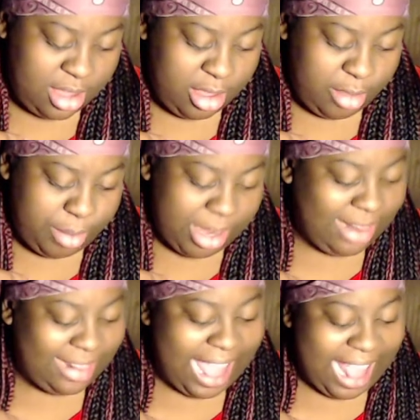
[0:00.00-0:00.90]
But at
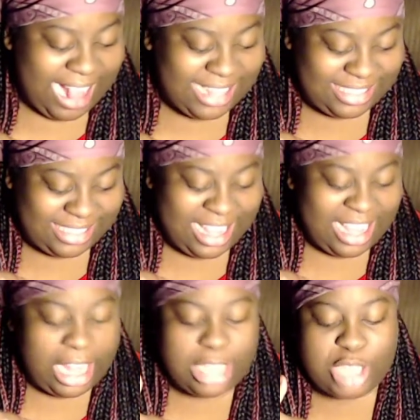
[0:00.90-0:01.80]
last he
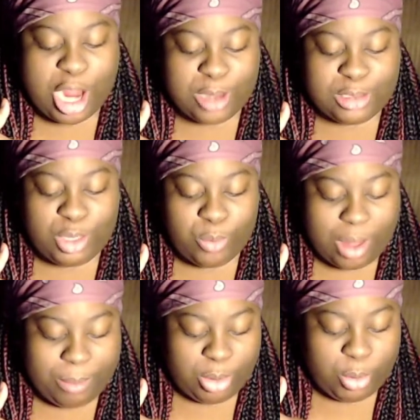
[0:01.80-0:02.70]
turned to the woman
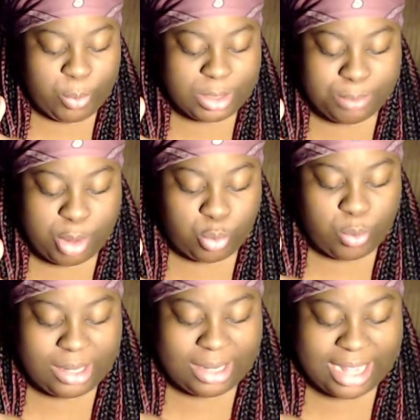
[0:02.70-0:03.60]
who was both
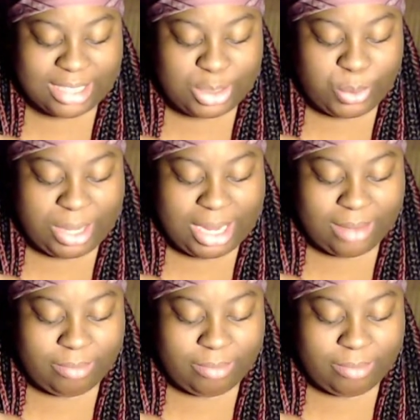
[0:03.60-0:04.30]
Wonderland's queen